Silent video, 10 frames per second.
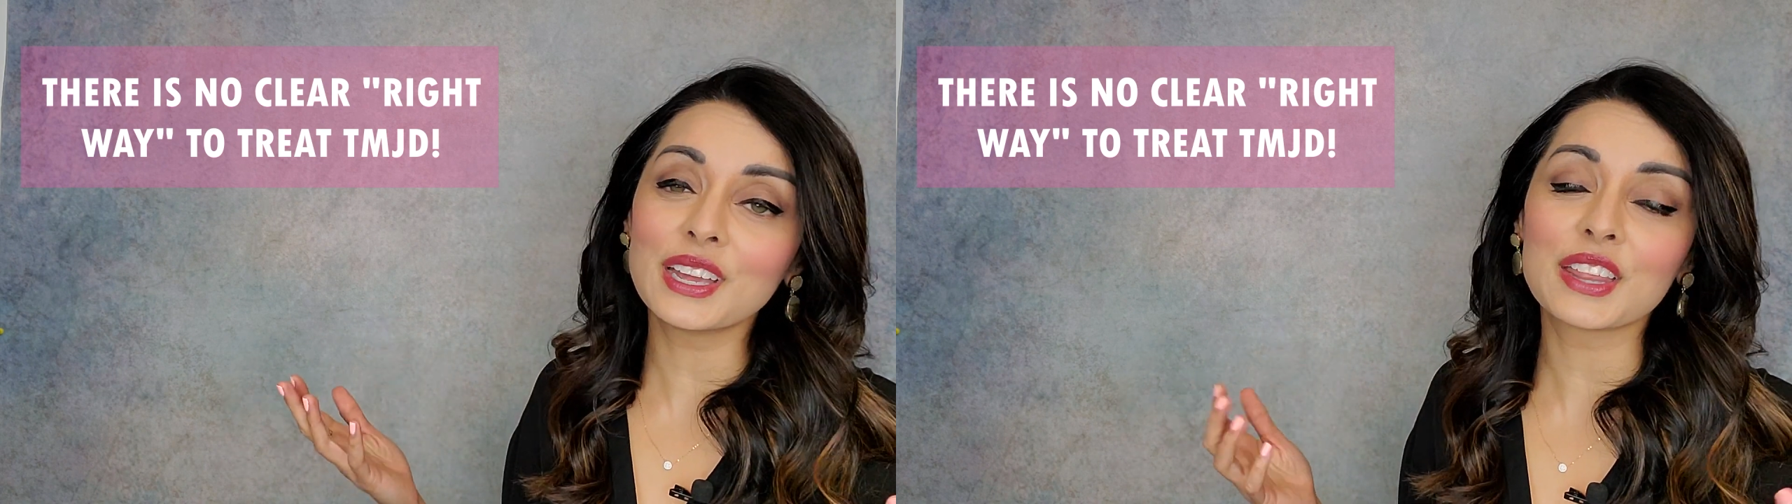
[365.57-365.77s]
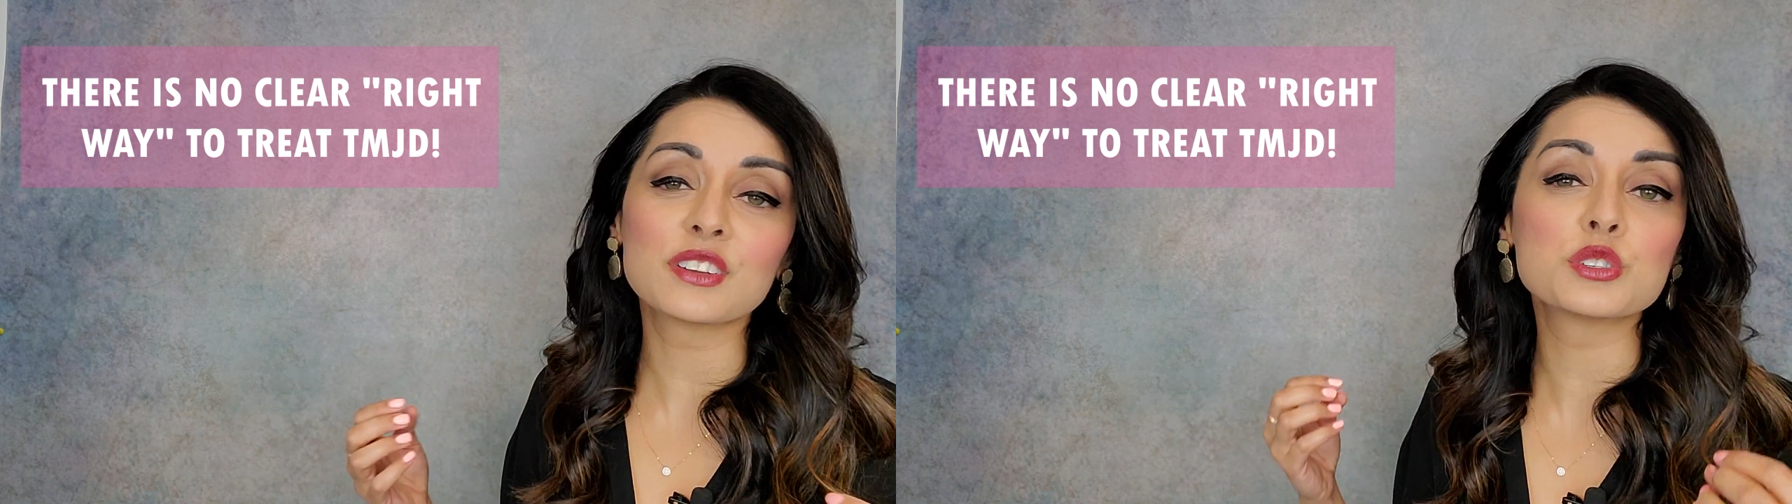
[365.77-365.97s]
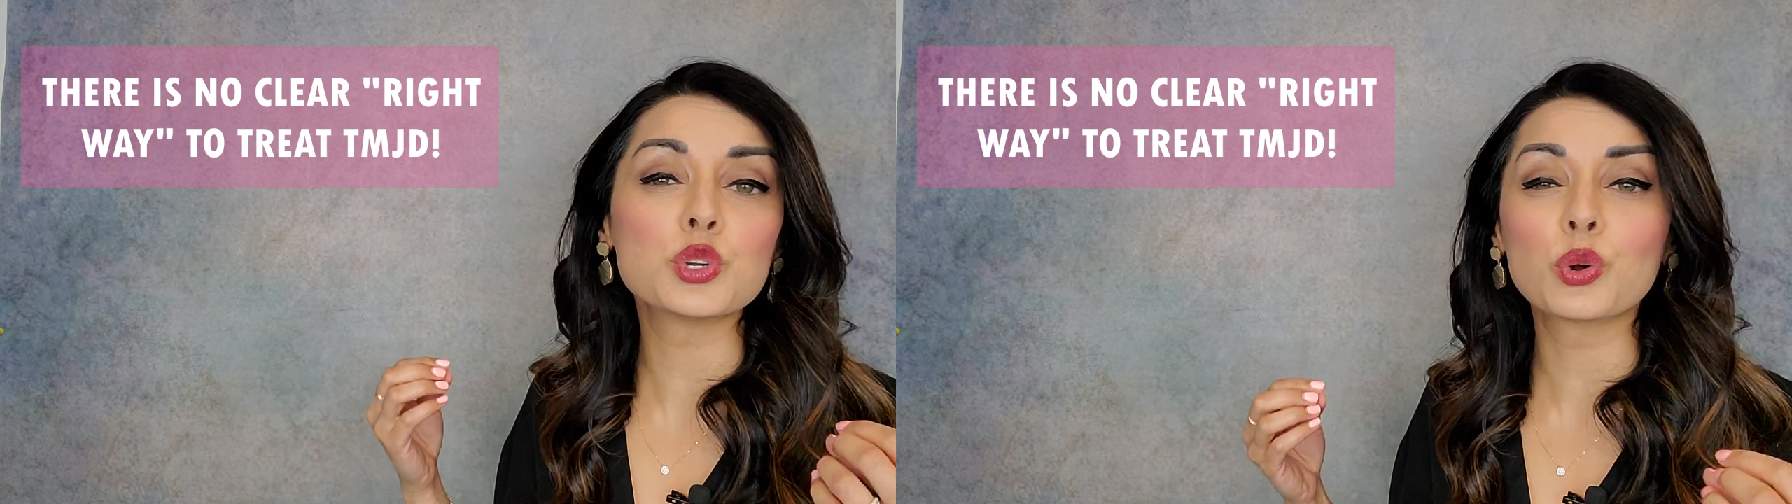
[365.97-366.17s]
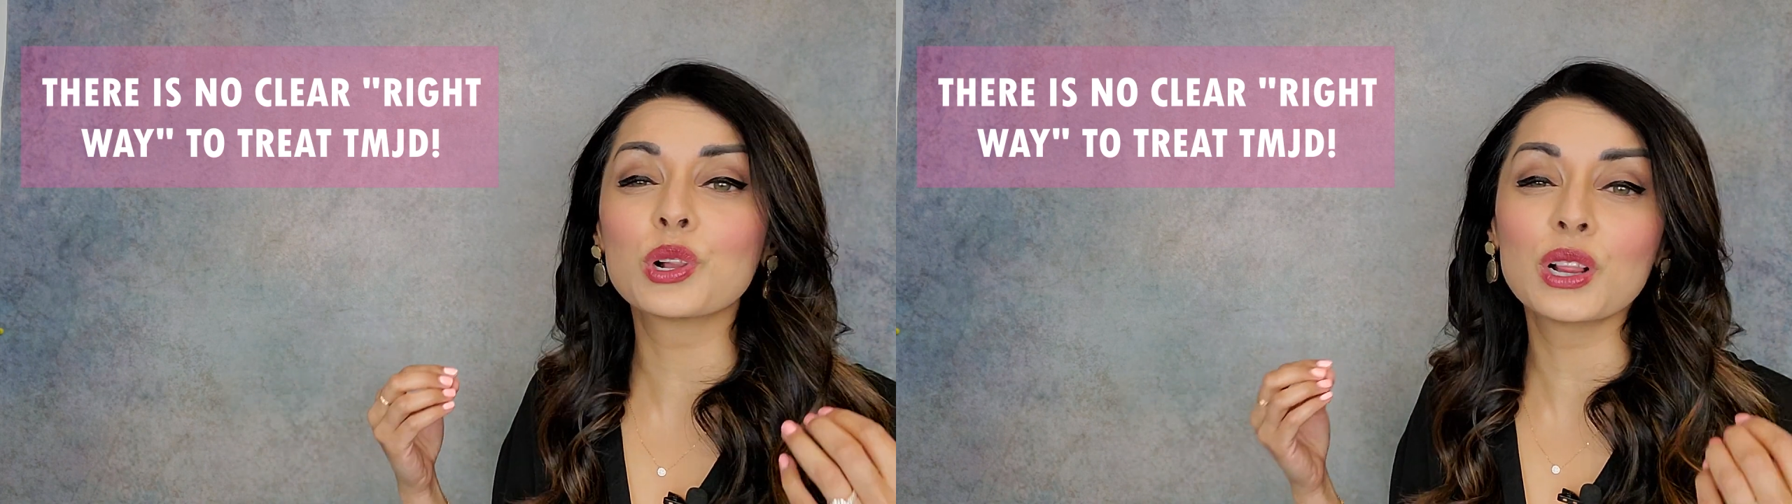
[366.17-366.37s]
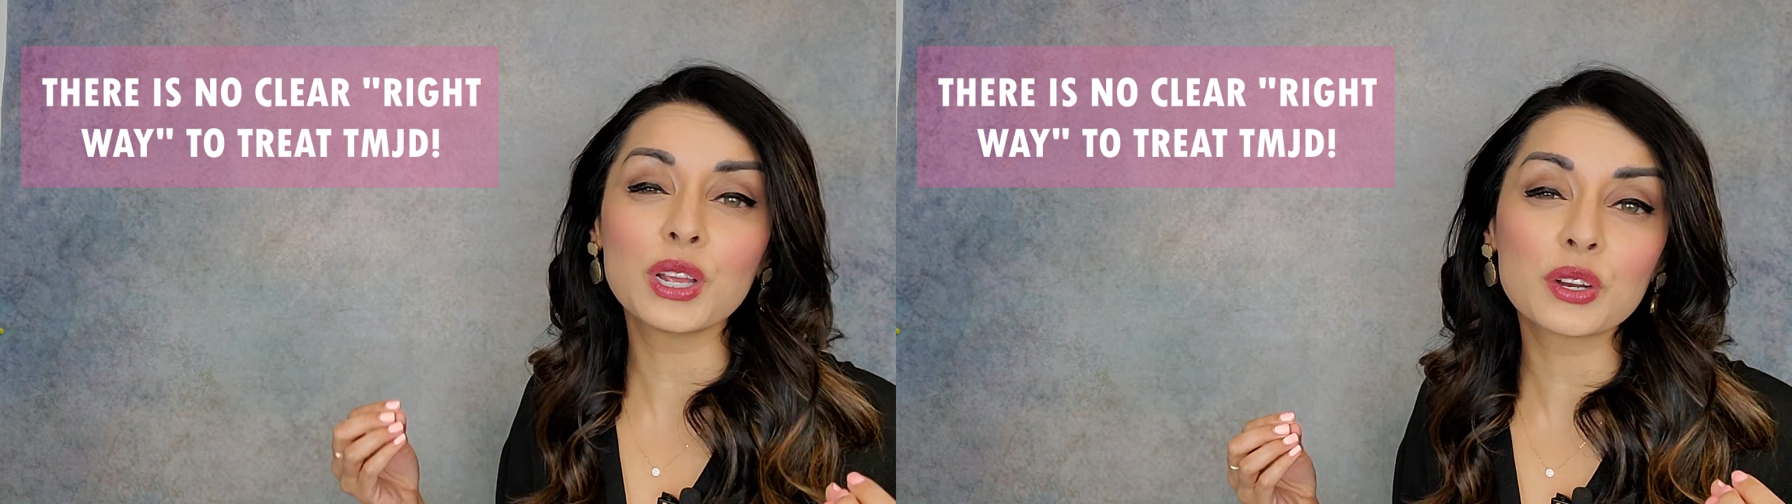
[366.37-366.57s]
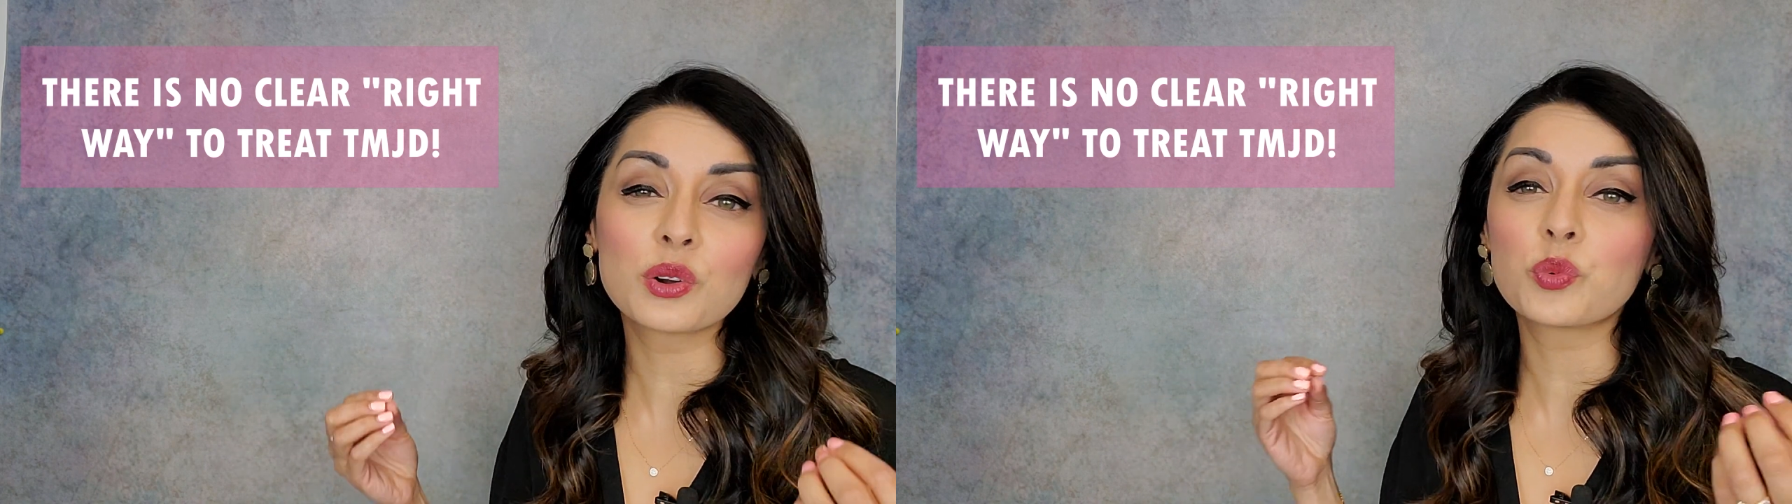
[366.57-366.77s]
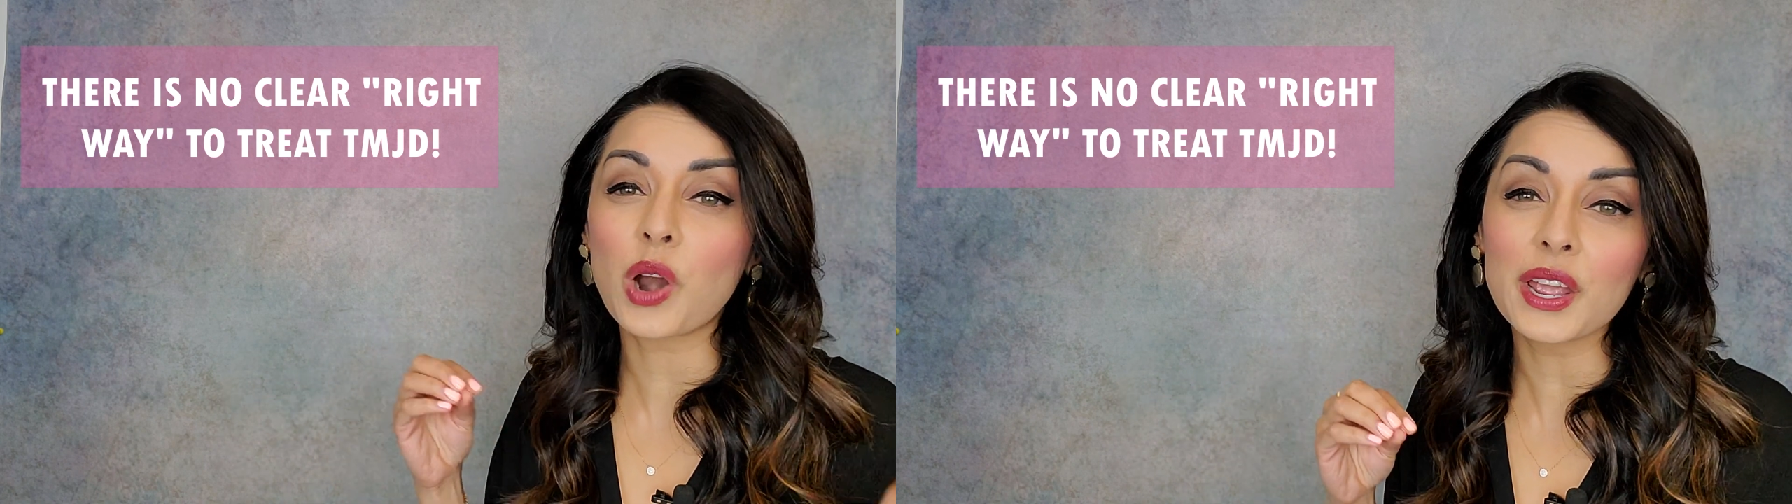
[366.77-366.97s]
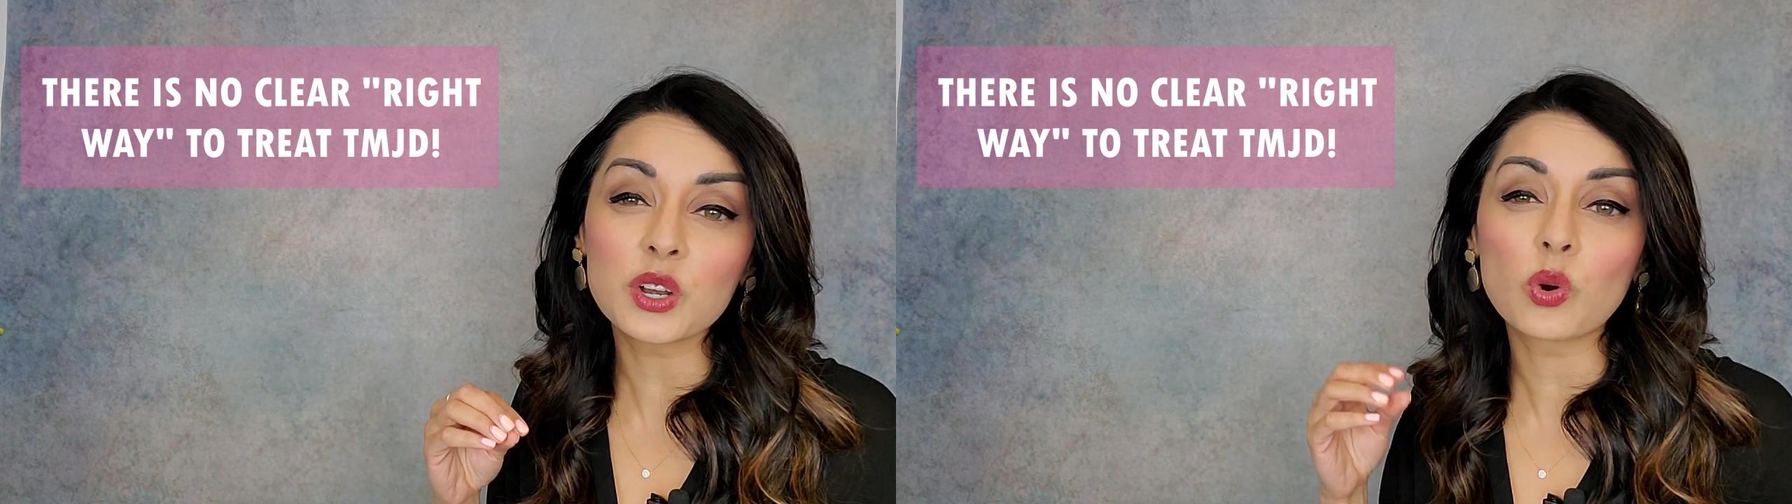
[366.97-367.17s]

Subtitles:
and there's no clear right